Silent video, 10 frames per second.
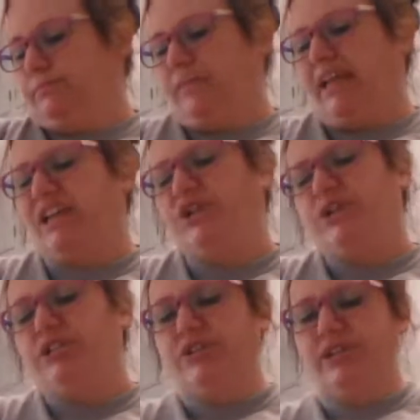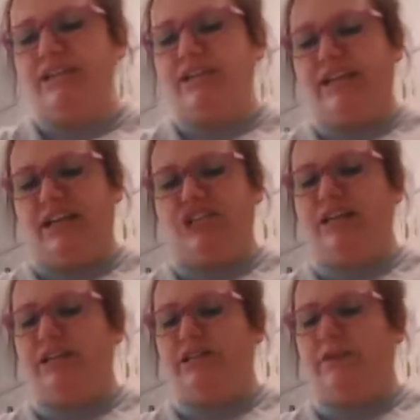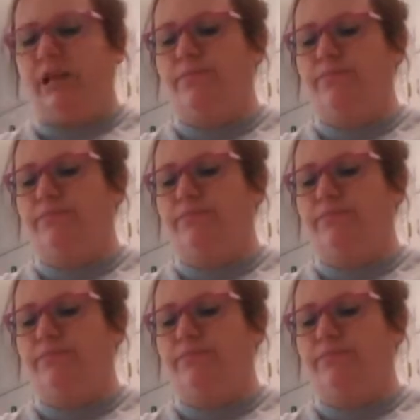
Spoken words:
And you could do this in a KitchenAid as well.